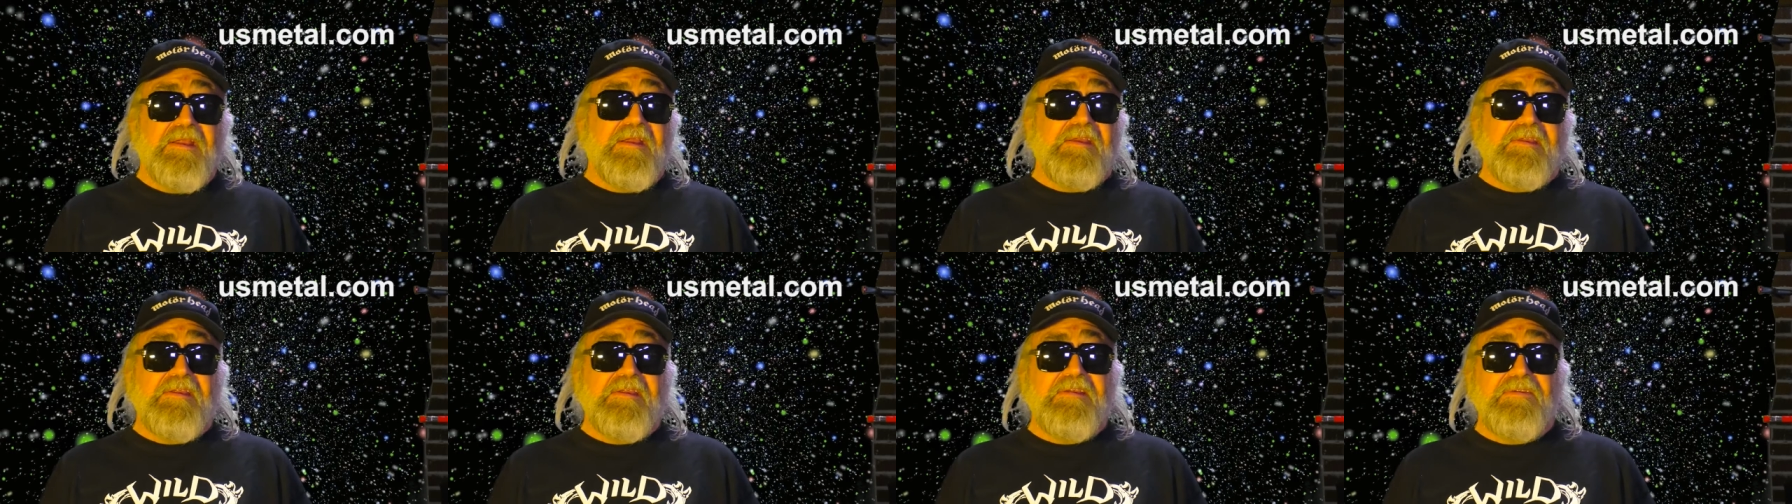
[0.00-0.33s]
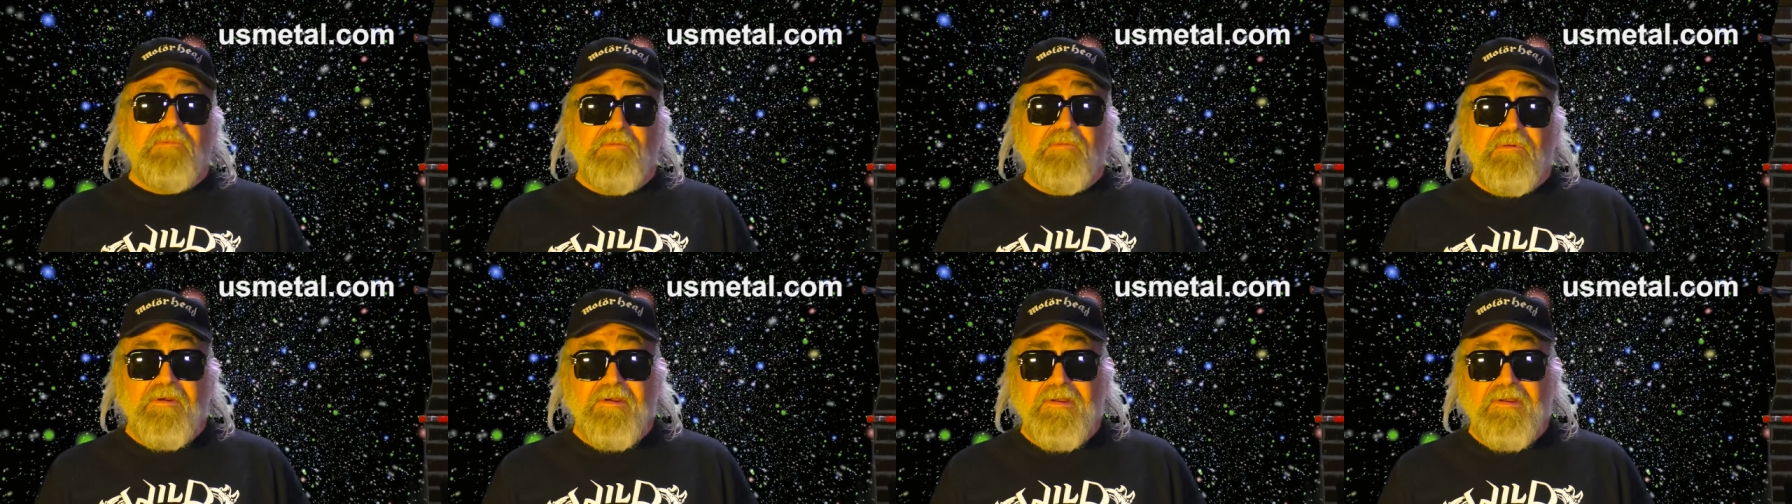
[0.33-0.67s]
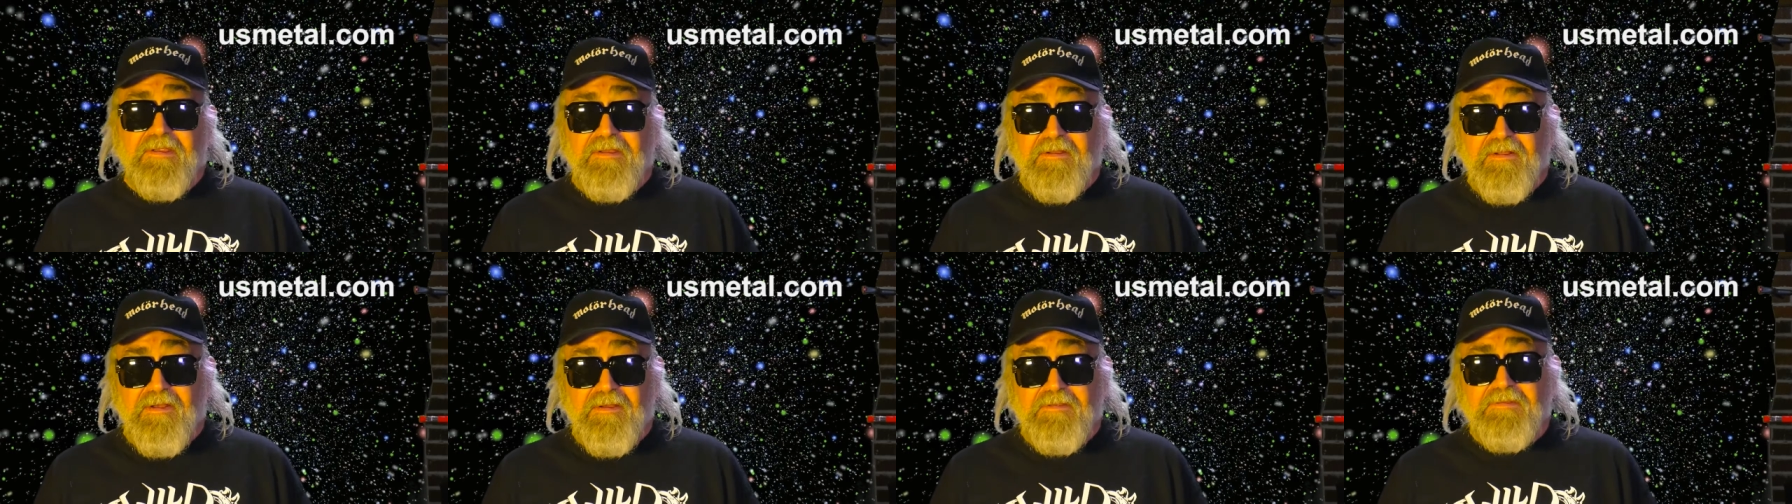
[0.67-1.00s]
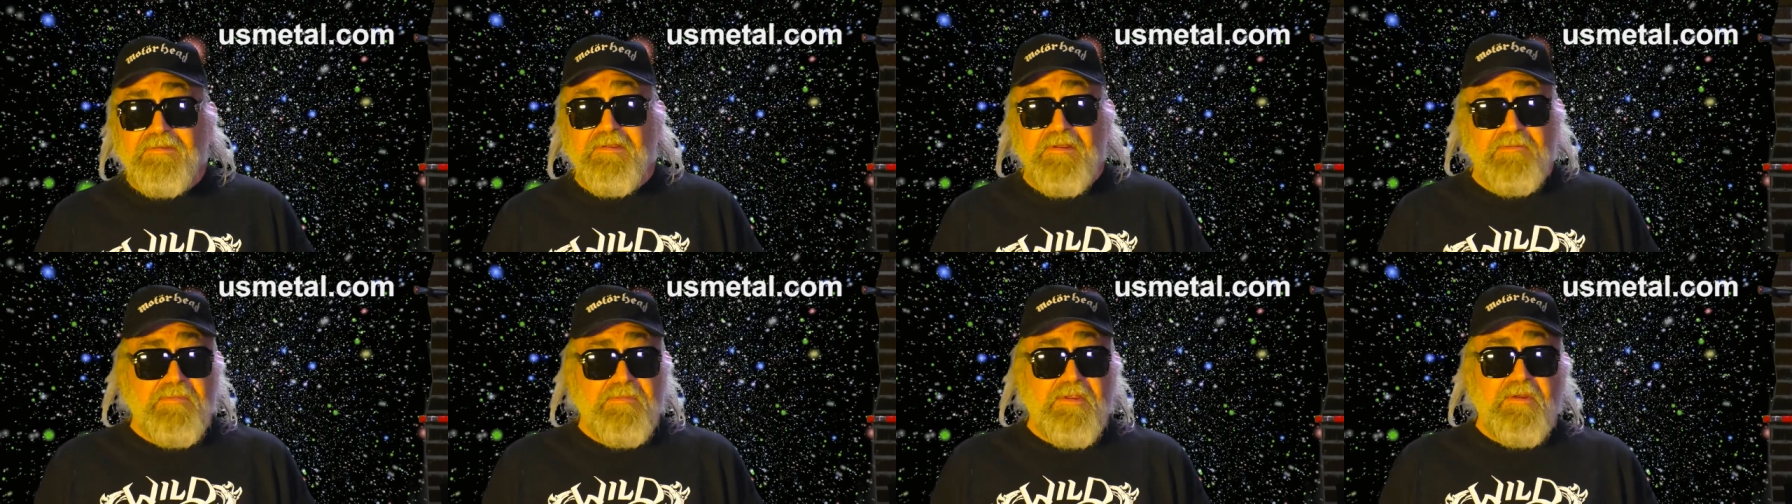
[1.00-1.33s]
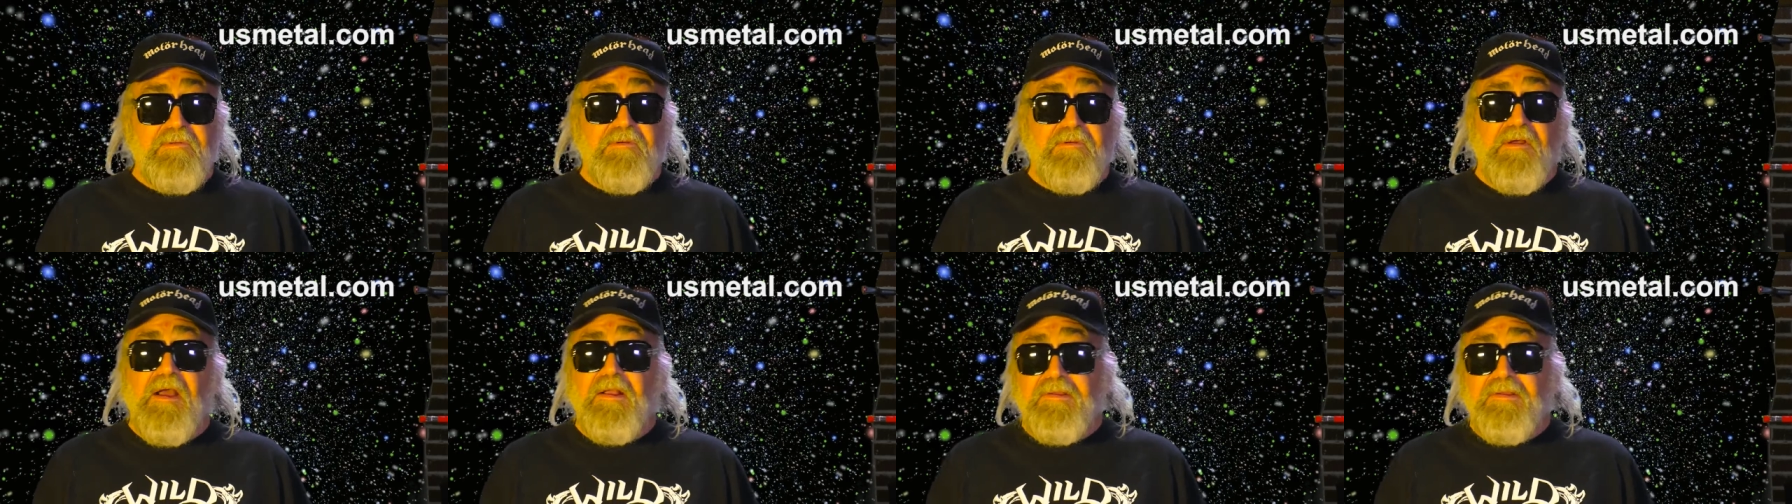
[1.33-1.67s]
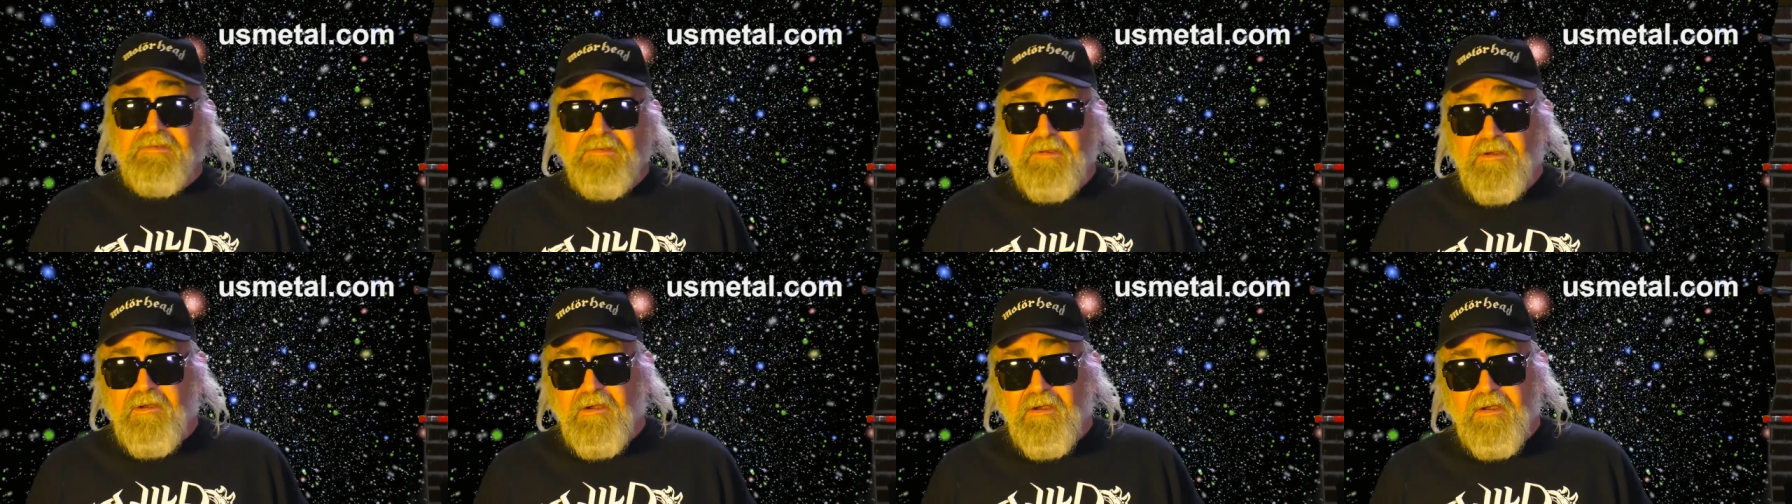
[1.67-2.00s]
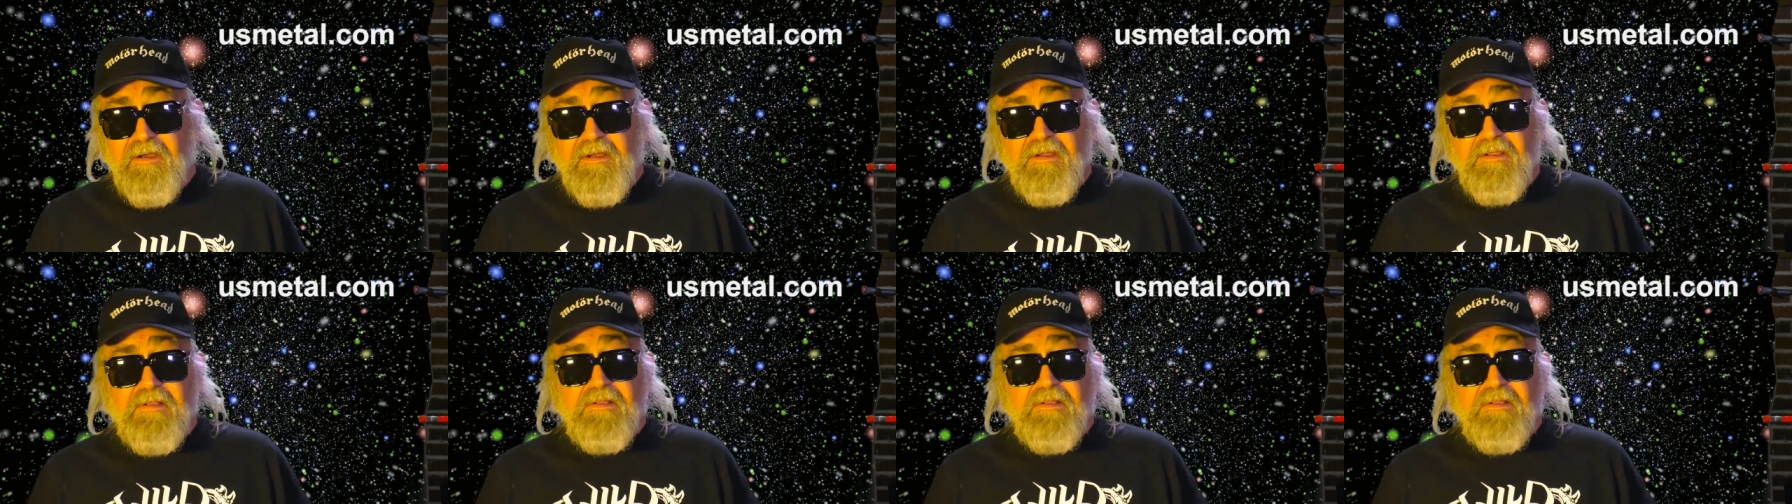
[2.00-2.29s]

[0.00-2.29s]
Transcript: I didn't work. You know, I was going to be a rock star.